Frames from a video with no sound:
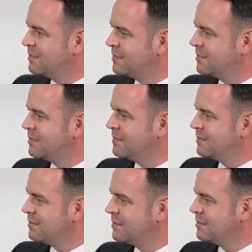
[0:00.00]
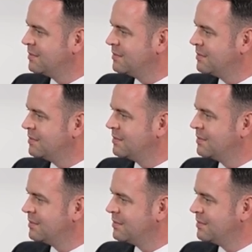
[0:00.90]

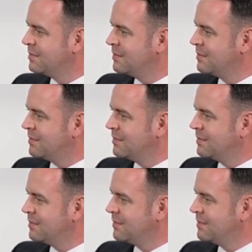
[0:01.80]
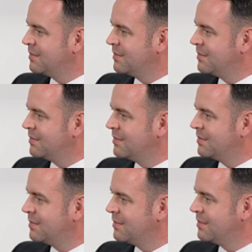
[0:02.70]

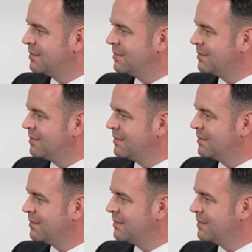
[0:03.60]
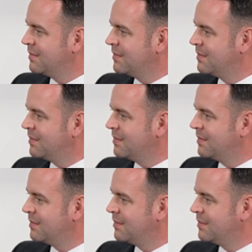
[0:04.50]

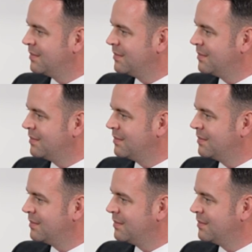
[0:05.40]
[no speech]